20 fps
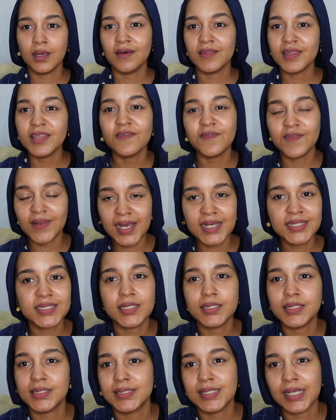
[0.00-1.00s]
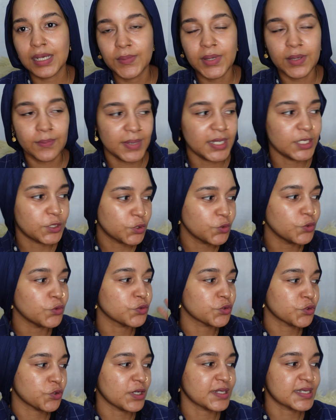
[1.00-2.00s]
The flies are disturbing me too,
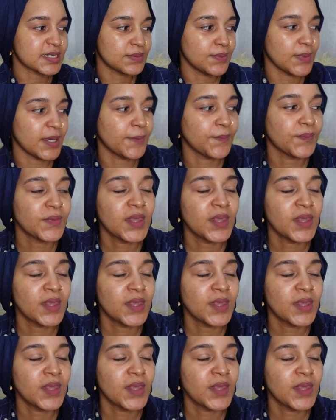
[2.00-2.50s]
trust me.